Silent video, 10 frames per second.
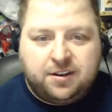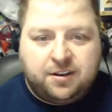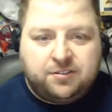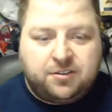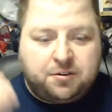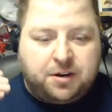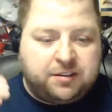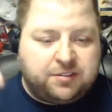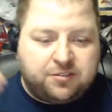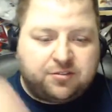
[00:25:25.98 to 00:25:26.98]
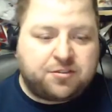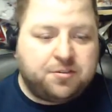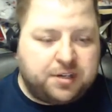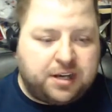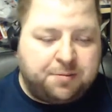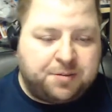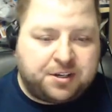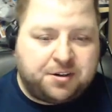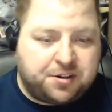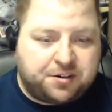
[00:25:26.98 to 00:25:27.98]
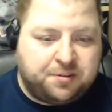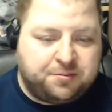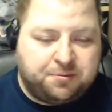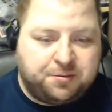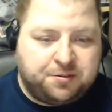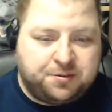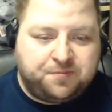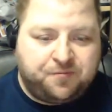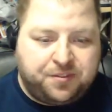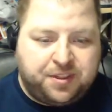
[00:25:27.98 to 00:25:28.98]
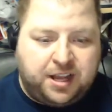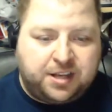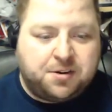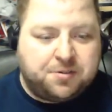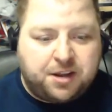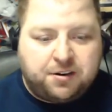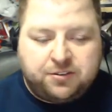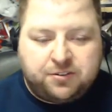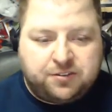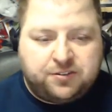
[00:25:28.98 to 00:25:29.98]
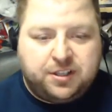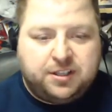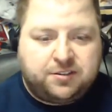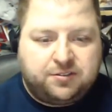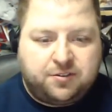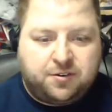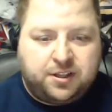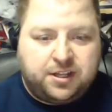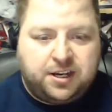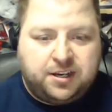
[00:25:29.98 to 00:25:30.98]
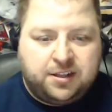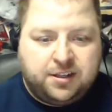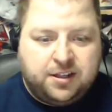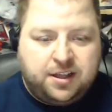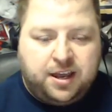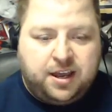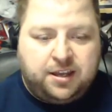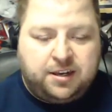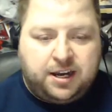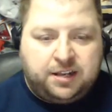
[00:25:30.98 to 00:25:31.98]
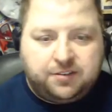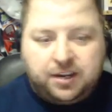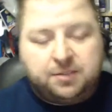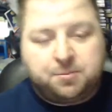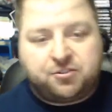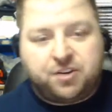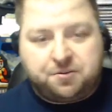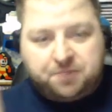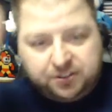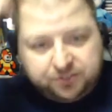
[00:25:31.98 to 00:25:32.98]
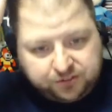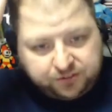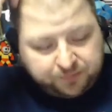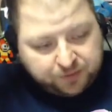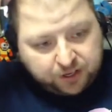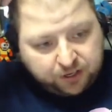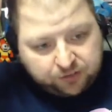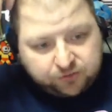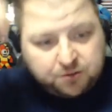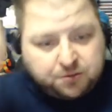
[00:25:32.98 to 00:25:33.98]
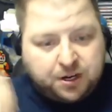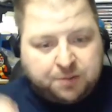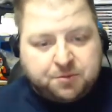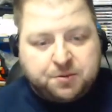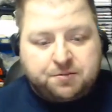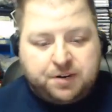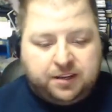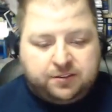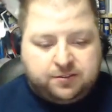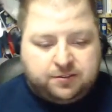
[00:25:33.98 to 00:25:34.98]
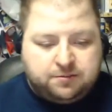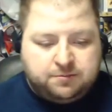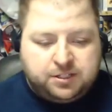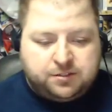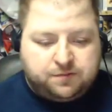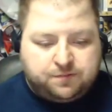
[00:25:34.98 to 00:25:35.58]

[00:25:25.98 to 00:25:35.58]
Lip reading: So I say, screw it. I'm going to go to Crimson Moon. I go there. I start seeing the storyline. And I decided, let me try the races. So I'm doing the race, which,